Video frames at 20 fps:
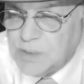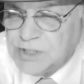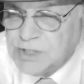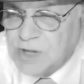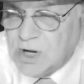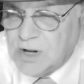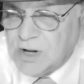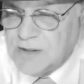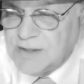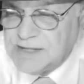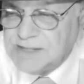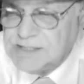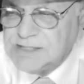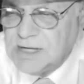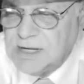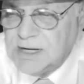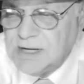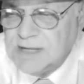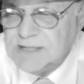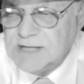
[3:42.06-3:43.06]
from which all this
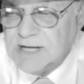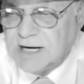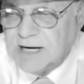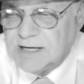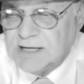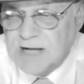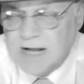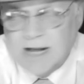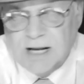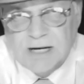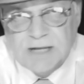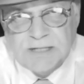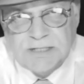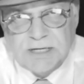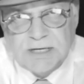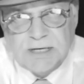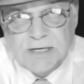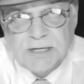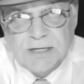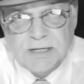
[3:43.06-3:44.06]

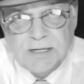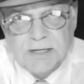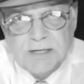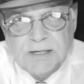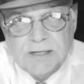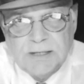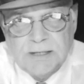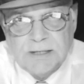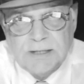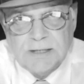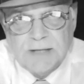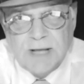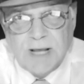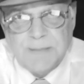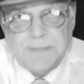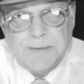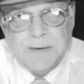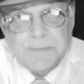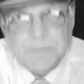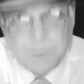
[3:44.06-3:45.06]
technology
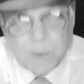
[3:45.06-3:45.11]
had